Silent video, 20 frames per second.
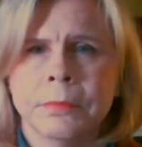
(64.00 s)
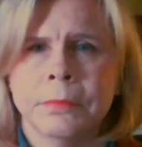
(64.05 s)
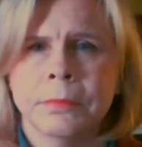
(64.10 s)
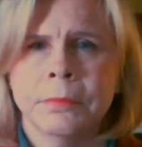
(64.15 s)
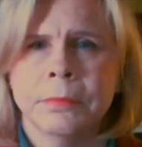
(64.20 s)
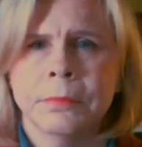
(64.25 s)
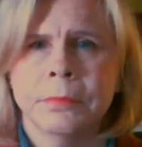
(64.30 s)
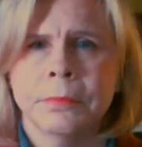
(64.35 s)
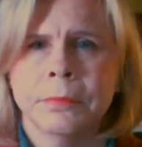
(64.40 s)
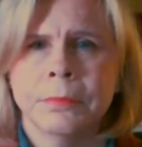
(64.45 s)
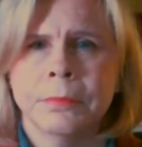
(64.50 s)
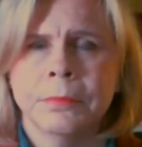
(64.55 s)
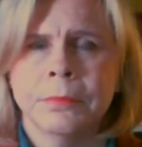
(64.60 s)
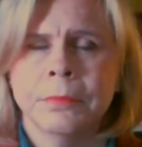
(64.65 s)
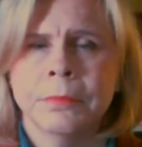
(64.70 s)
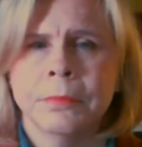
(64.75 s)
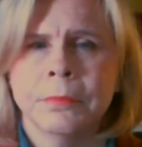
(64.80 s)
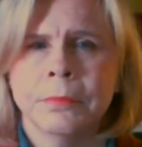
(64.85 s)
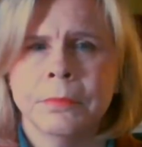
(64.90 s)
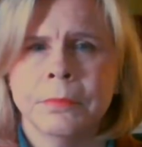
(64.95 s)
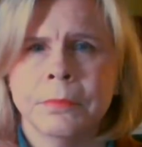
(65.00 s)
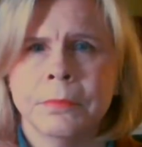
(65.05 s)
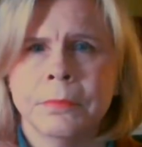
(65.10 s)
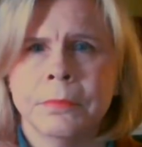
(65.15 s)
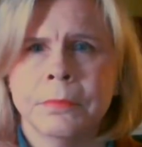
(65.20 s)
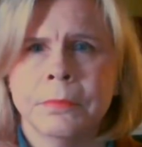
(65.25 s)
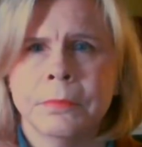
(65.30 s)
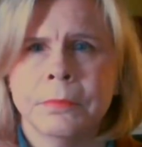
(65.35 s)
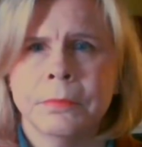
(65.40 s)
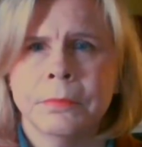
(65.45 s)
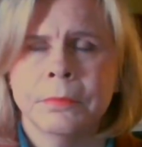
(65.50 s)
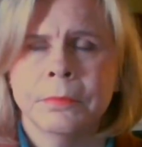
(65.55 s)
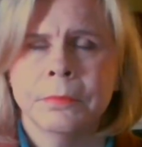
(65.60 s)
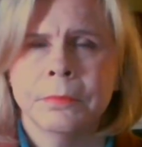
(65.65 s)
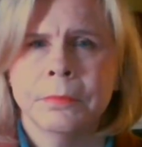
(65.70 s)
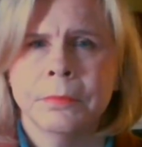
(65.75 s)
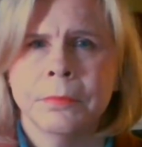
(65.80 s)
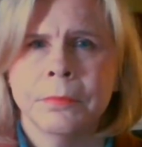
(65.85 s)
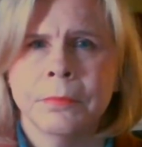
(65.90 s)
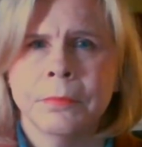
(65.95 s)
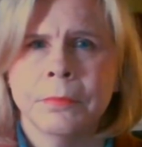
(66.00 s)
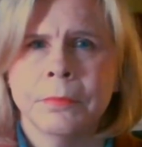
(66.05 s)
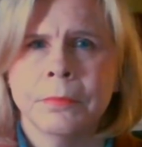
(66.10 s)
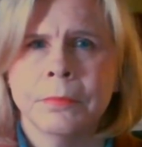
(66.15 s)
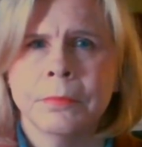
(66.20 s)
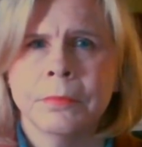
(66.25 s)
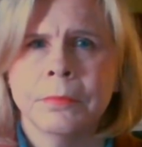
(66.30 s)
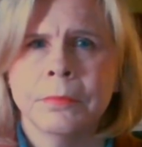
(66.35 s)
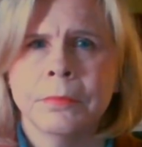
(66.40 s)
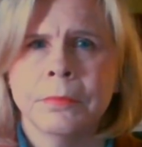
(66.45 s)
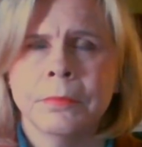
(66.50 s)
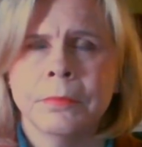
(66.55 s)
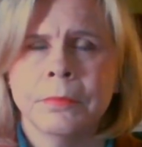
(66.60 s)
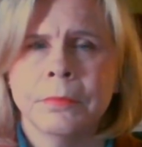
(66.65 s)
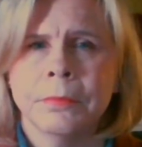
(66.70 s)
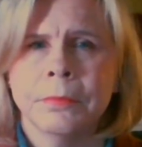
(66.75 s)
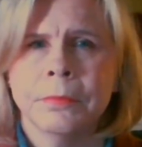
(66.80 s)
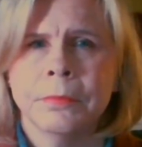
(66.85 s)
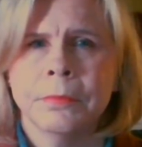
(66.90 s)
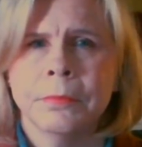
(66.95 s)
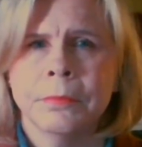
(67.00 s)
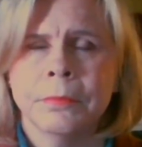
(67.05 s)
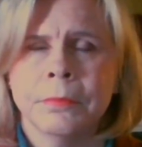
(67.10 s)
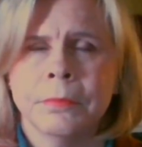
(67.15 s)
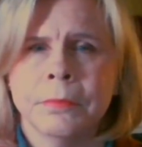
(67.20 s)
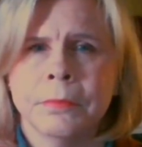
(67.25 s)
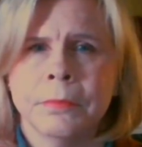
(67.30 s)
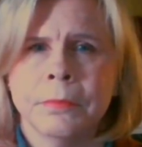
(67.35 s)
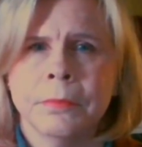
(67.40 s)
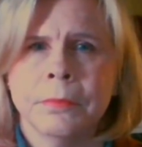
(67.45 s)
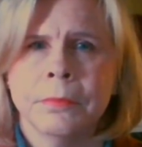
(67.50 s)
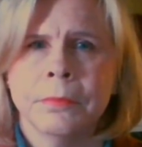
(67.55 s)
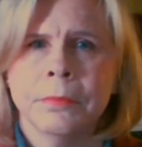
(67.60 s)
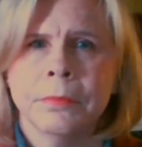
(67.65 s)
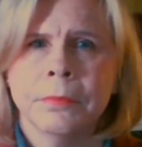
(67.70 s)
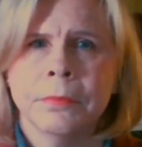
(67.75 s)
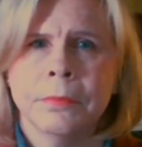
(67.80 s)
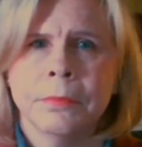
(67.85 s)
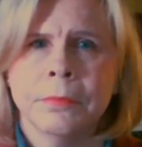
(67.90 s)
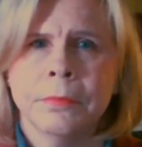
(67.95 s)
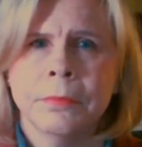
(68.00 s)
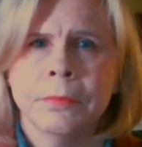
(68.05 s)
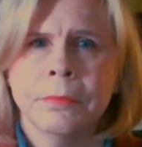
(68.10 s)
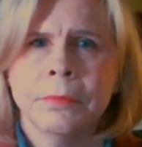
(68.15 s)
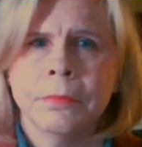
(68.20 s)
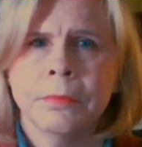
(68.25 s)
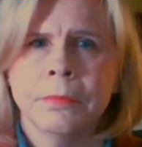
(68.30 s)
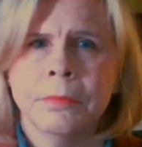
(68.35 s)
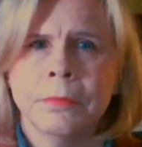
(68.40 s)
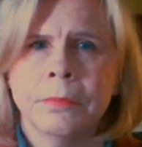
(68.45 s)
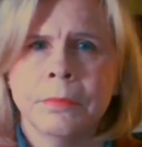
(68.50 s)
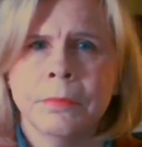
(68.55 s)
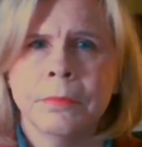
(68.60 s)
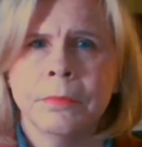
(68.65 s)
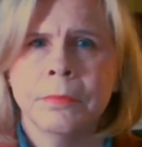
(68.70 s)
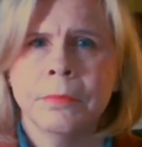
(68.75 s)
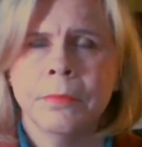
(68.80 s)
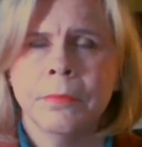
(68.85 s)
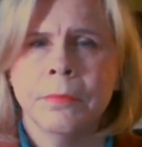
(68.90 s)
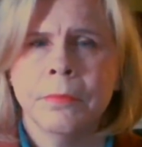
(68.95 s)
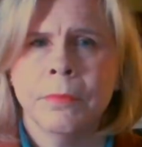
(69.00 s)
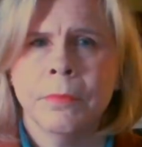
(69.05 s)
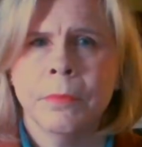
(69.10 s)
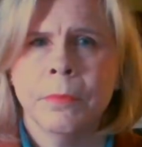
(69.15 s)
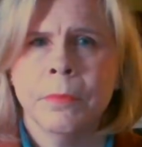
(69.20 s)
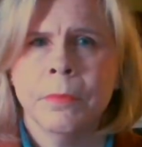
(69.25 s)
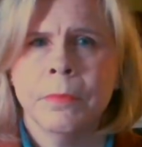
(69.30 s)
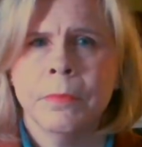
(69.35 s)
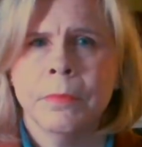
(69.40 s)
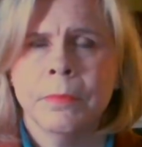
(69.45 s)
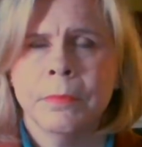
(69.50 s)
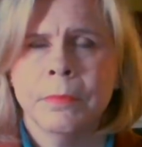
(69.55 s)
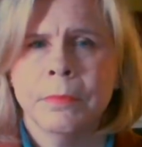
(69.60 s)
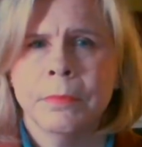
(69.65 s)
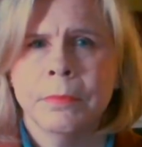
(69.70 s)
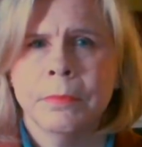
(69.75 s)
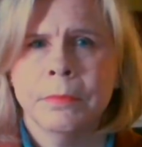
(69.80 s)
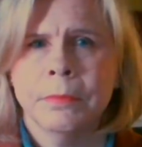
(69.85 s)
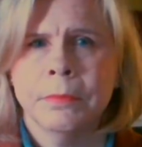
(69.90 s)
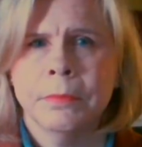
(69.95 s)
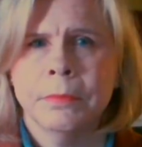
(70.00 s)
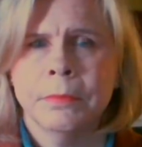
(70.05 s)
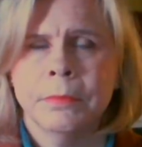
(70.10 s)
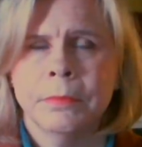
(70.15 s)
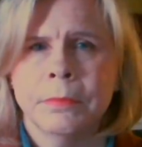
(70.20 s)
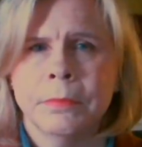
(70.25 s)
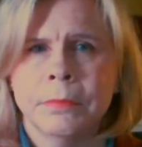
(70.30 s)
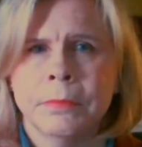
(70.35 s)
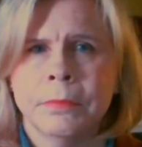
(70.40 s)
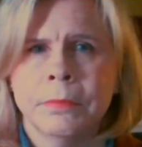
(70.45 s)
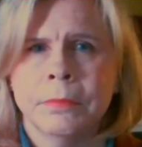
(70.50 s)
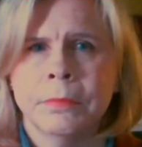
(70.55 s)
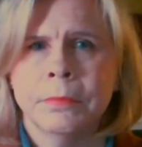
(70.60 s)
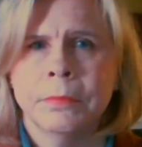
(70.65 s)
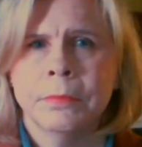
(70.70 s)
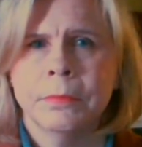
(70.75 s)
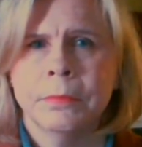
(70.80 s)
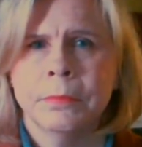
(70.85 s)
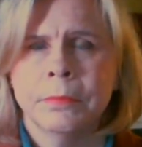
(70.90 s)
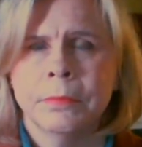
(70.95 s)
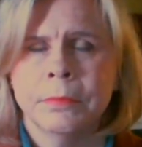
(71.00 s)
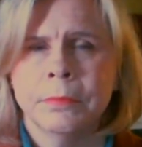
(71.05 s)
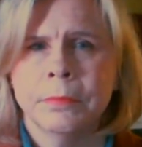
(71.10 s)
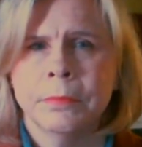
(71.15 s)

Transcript: (silent)